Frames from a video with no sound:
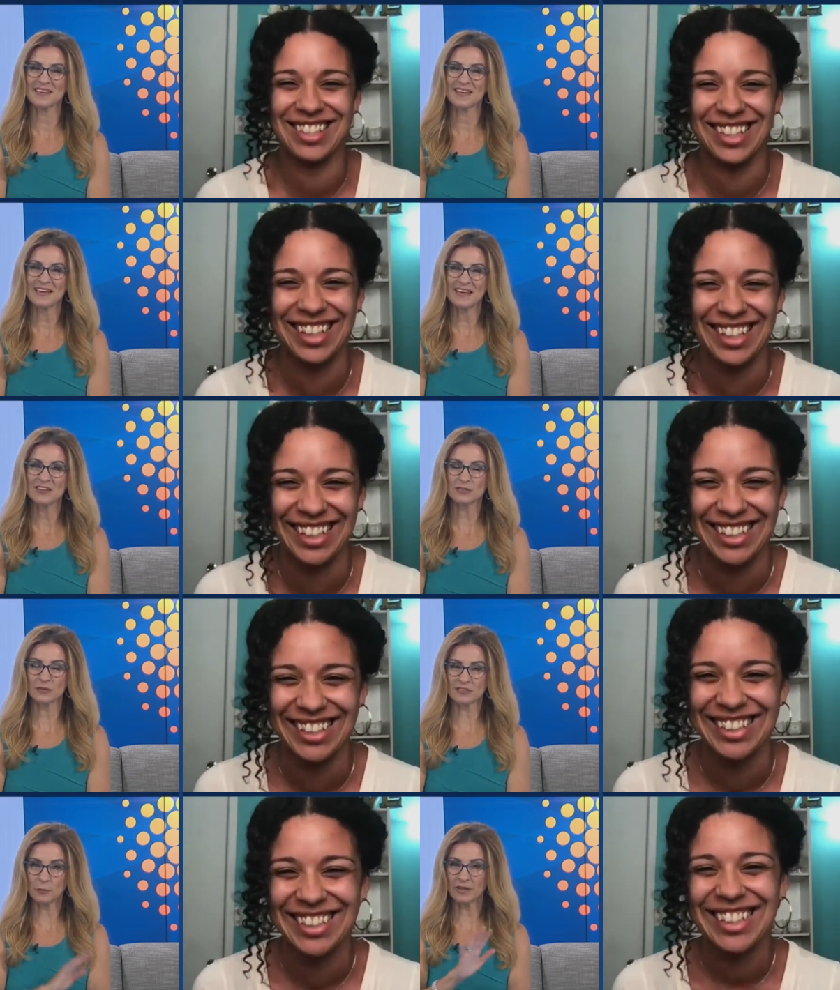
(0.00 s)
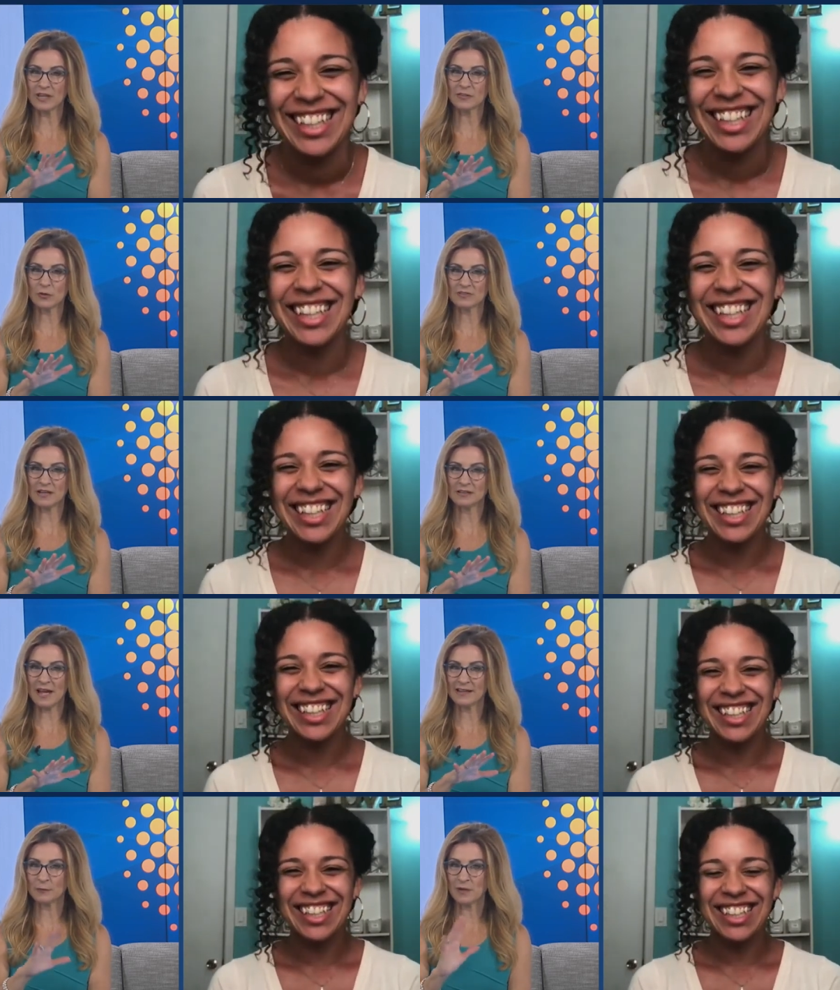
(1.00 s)
Speaker 1: so it looks like we can get those
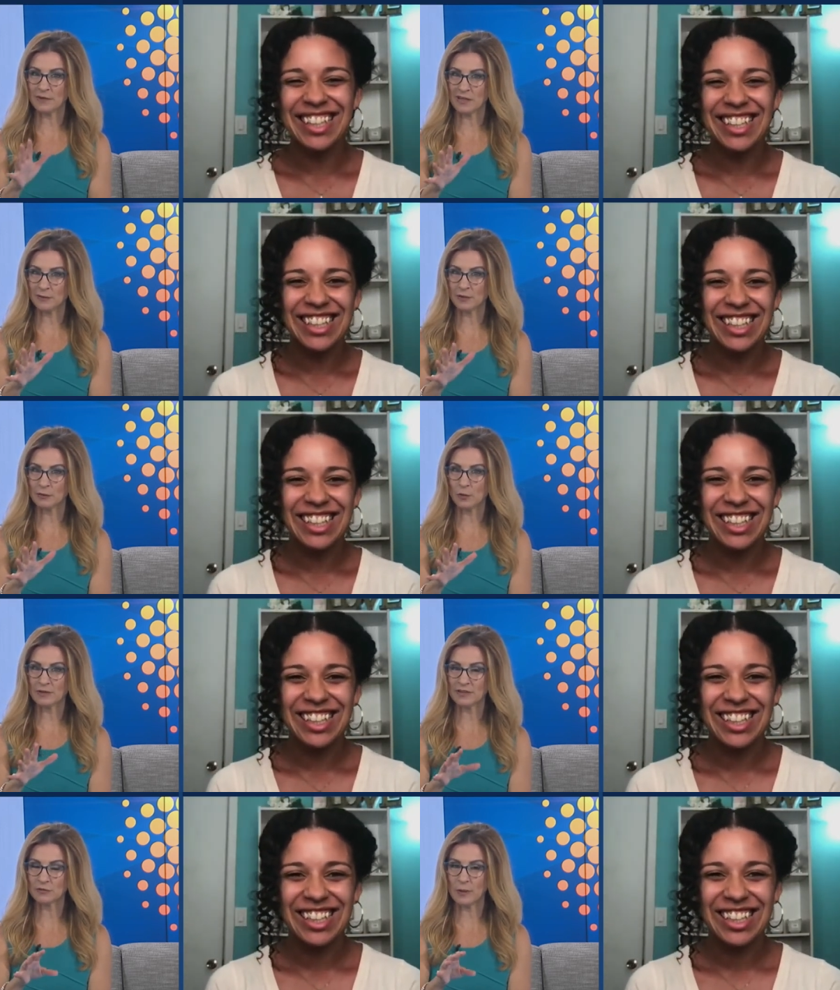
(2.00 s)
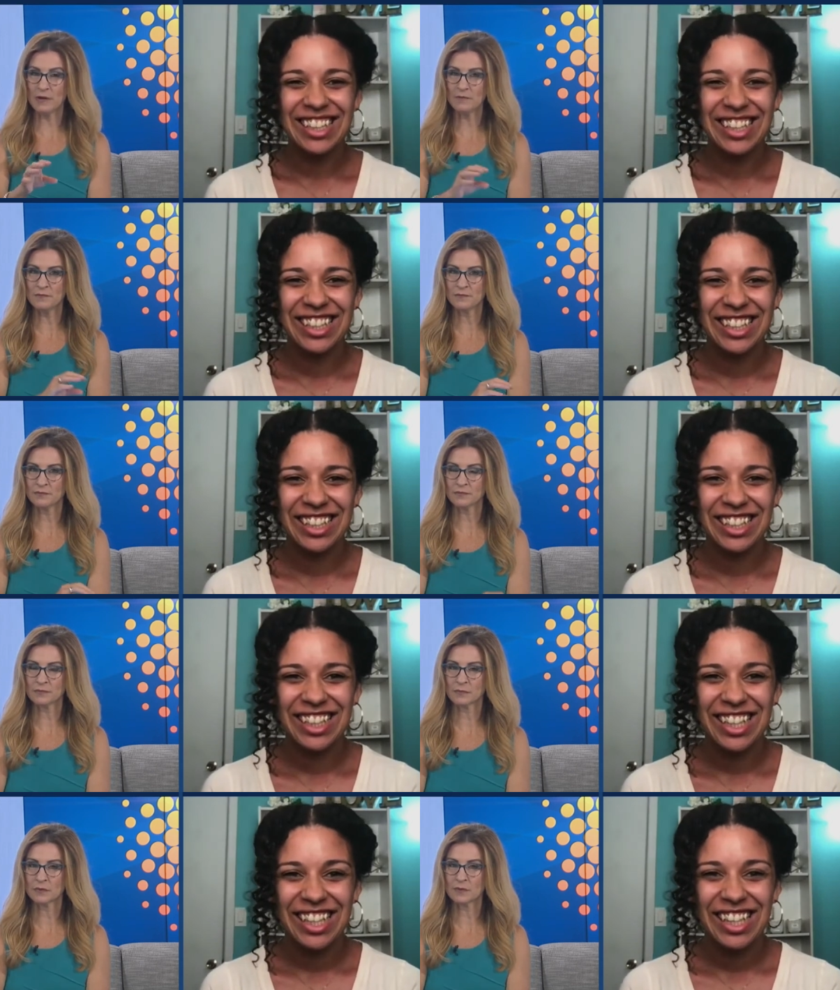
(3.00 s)
online and can we get them here locally as well?
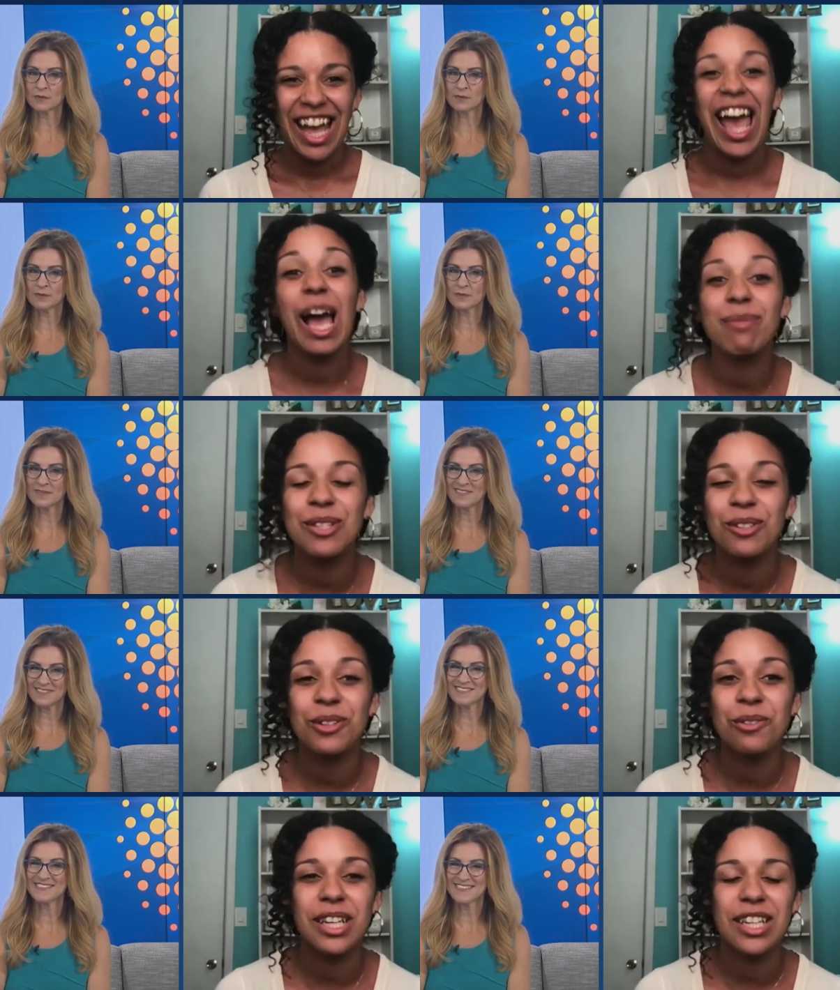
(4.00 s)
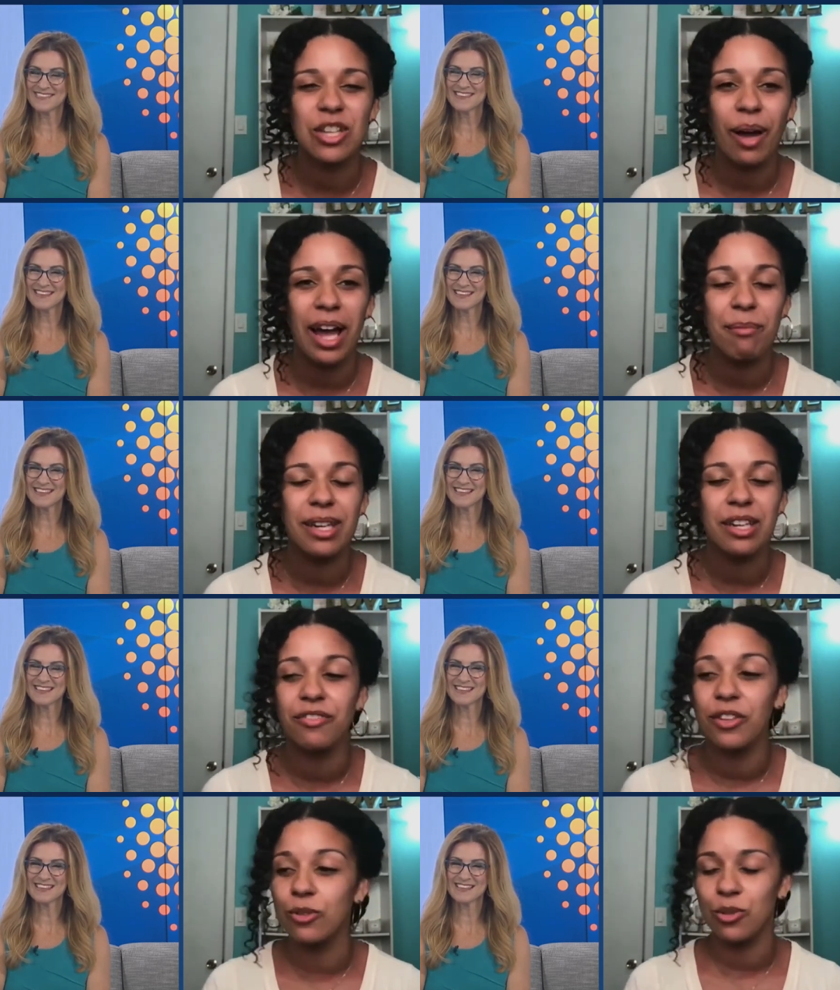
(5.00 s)
Speaker 2: Absolutely. So I'm in a
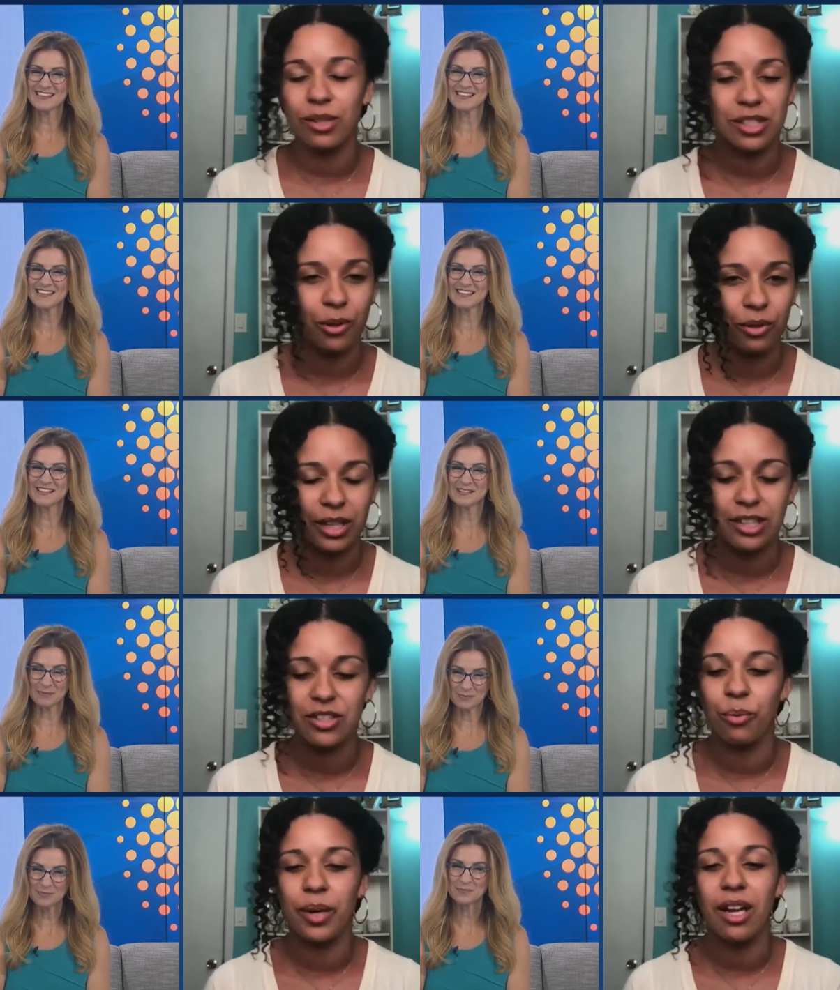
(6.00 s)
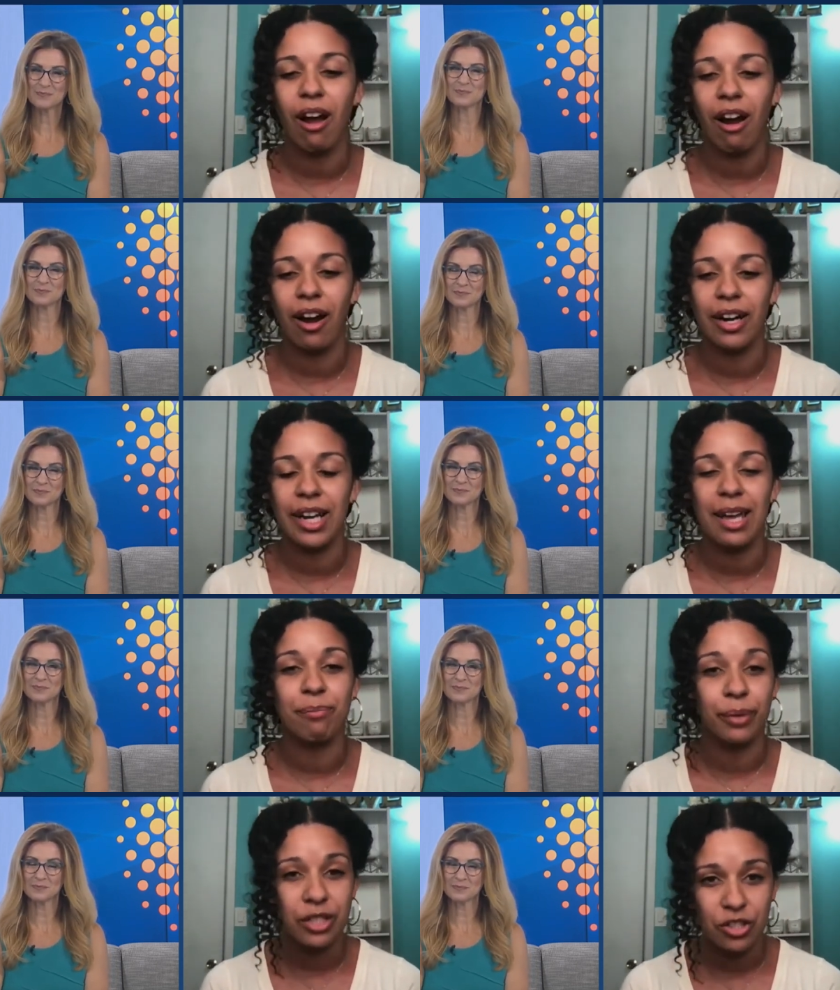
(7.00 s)
few stores locally. So we are at
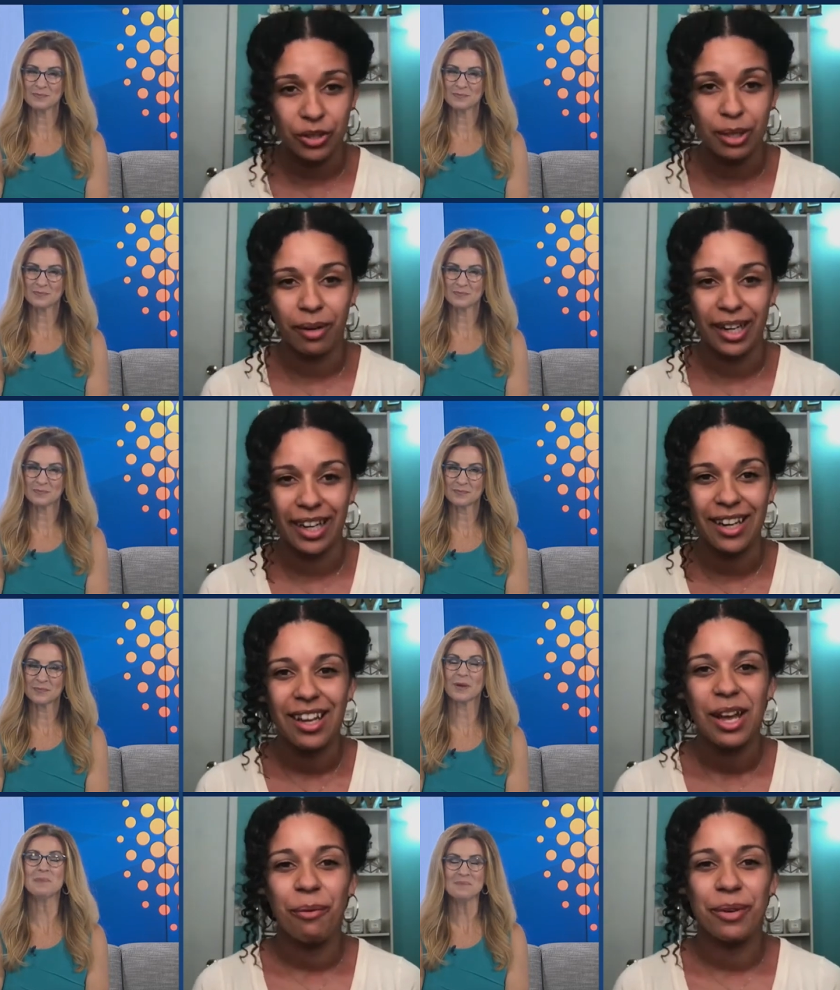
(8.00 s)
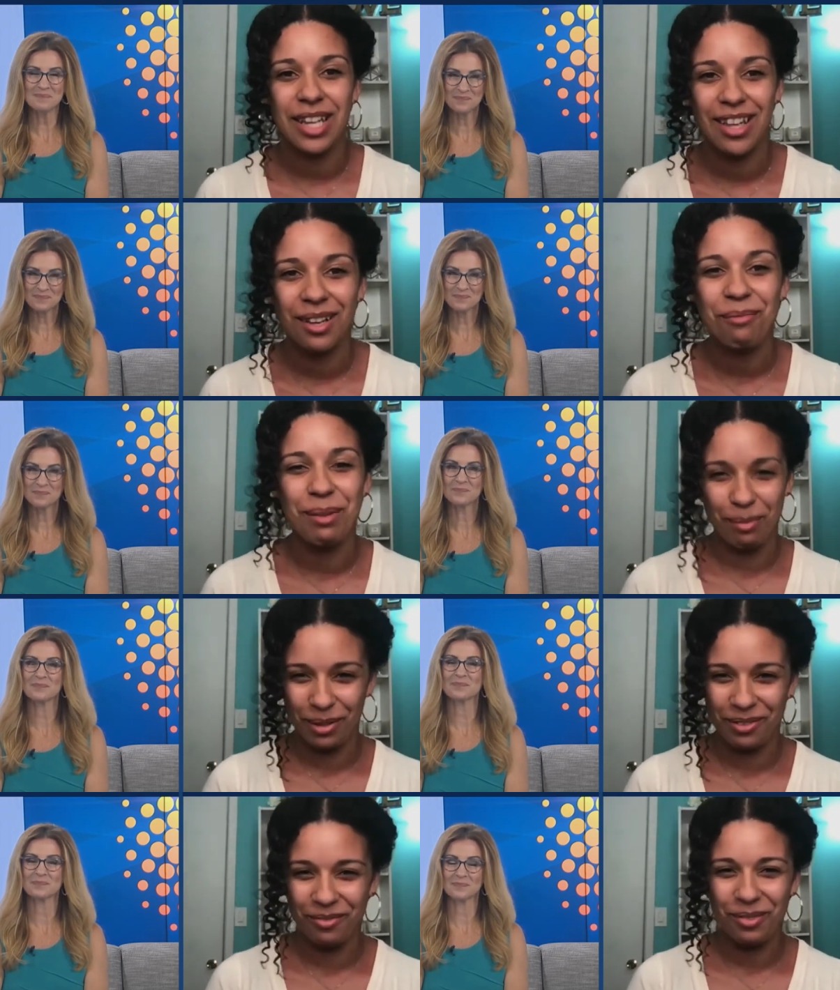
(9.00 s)
Bridge Street Market, okay. which I think many people are
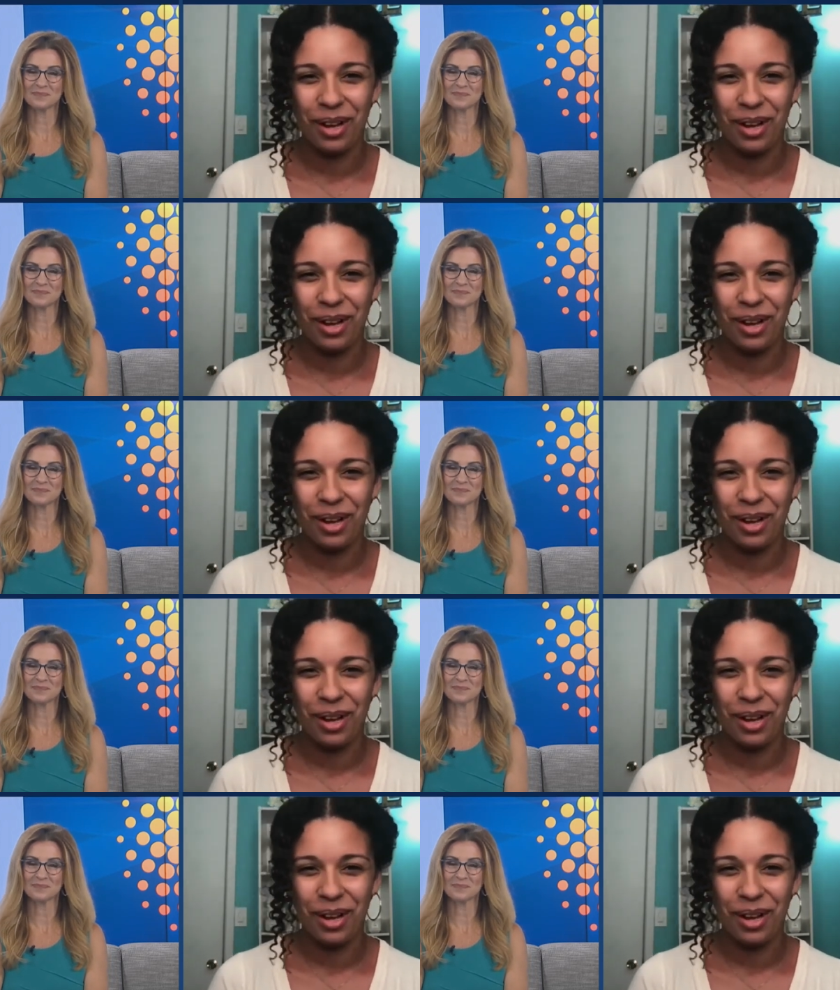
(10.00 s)
f- uh,